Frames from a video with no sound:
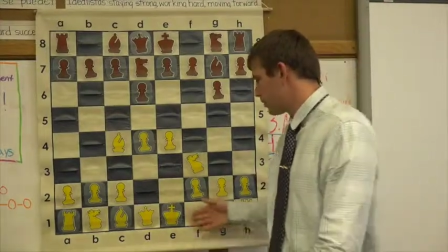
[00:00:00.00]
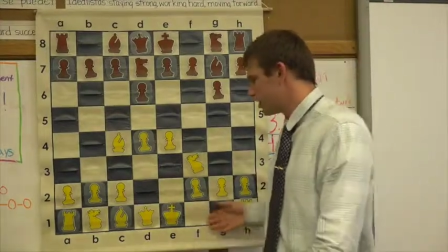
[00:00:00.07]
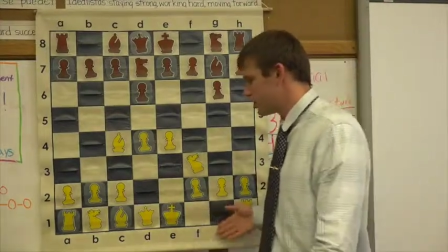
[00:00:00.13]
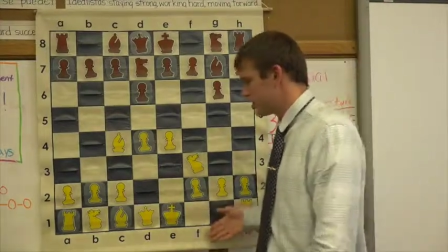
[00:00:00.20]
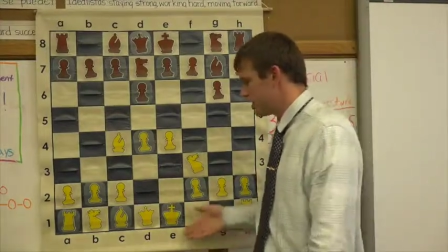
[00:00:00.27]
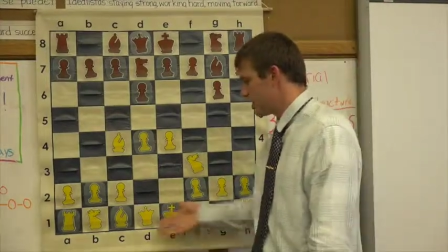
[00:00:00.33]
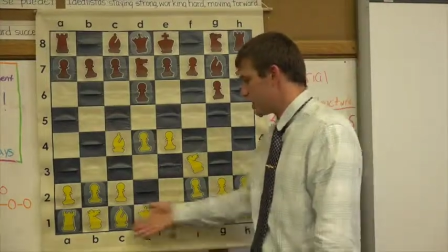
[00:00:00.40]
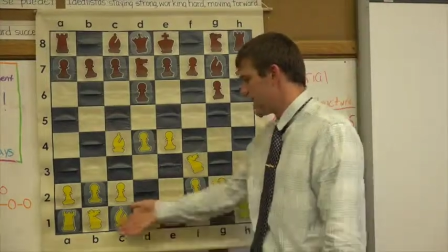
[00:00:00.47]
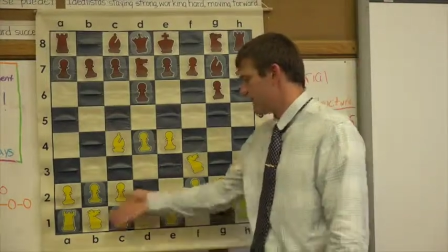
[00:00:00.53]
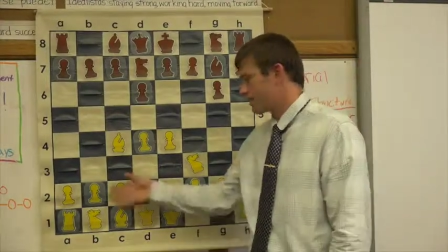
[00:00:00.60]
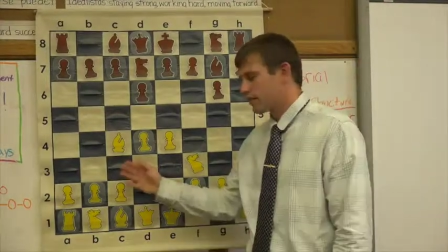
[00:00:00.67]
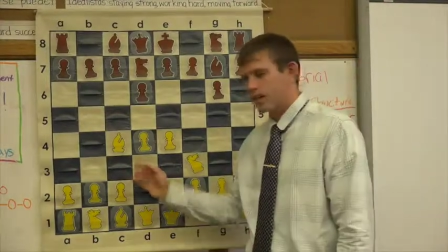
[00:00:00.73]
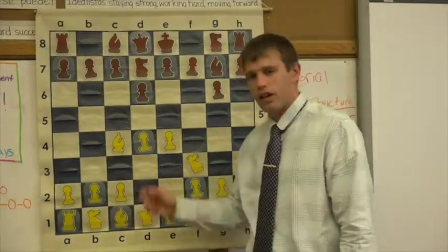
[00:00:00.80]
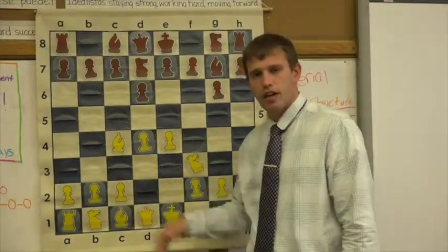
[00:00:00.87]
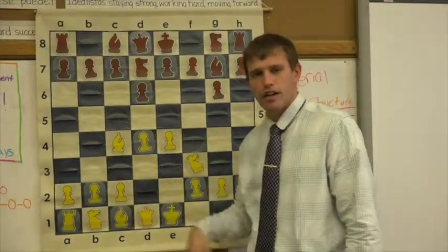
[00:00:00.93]
We just need to
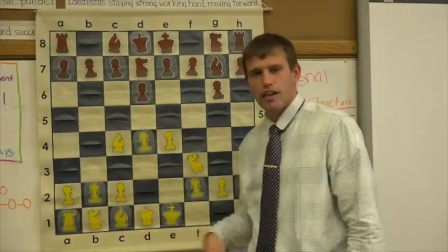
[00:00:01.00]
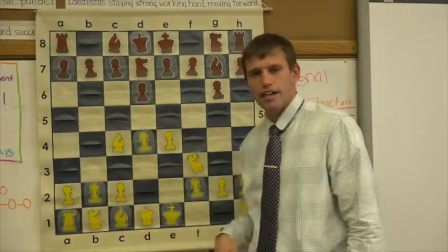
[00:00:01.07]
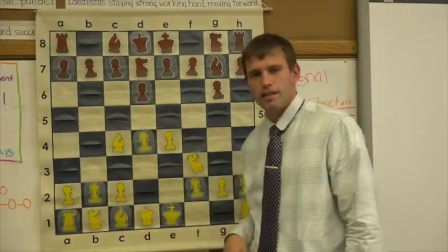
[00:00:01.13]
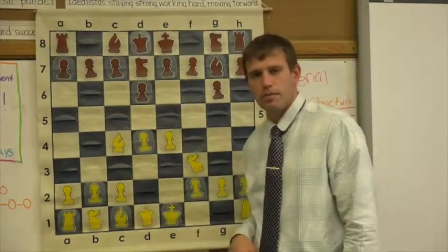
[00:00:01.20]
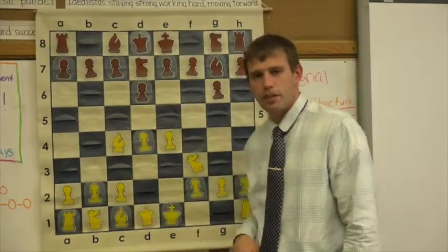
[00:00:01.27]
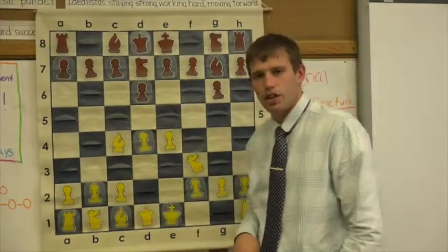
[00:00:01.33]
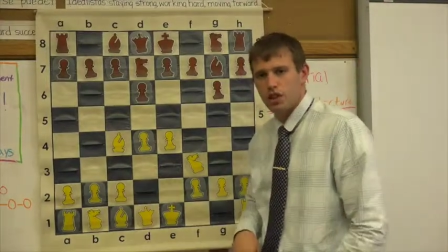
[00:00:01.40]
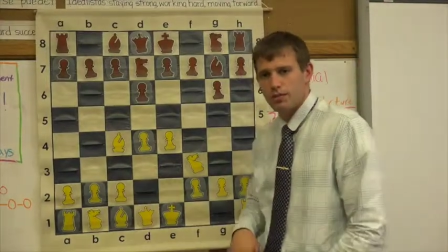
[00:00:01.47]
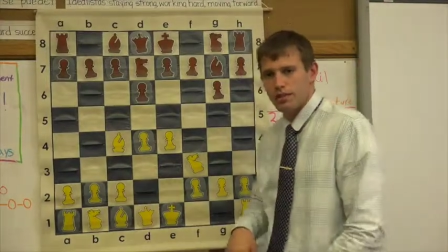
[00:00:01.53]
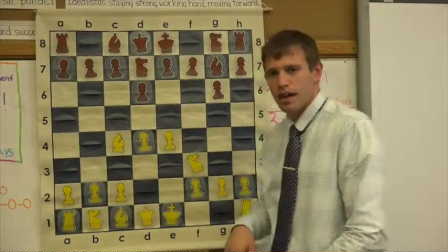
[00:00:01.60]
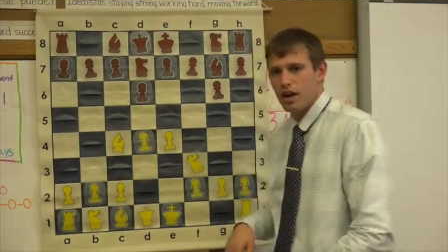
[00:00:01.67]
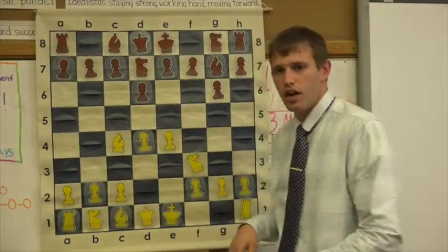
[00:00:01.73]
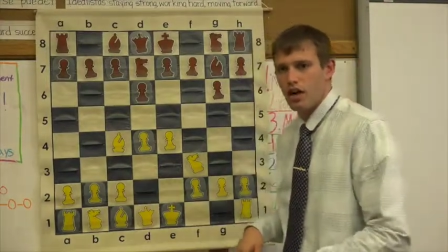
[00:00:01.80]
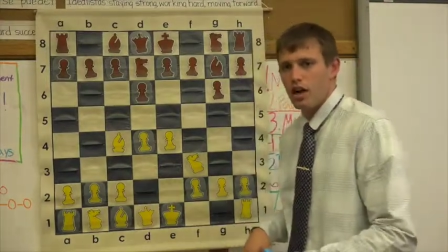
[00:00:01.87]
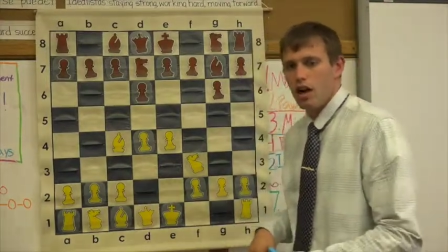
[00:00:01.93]
castle and get our knights and bishops out.